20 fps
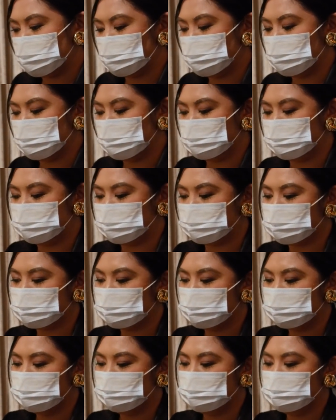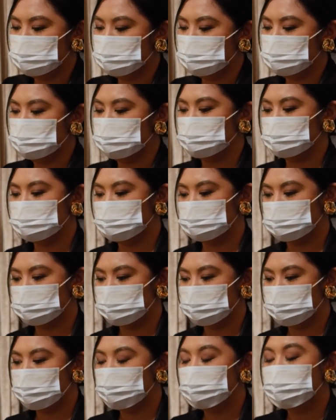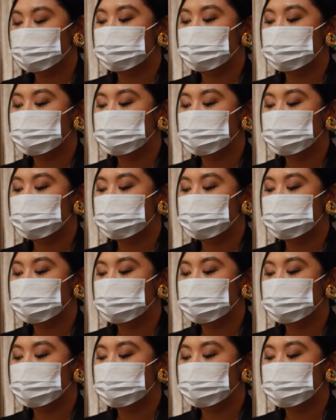And this stays on about how long?